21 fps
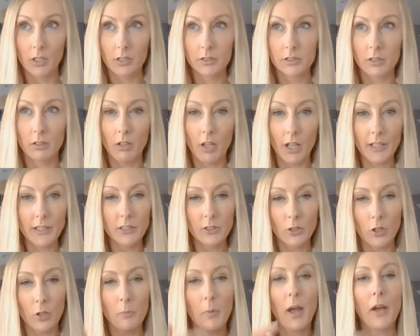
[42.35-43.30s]
So
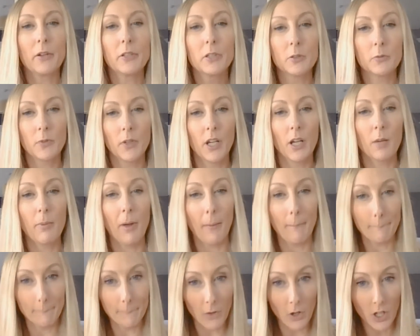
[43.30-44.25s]
lighten up how you feel
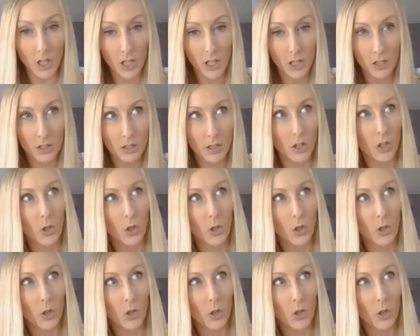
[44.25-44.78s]
about money.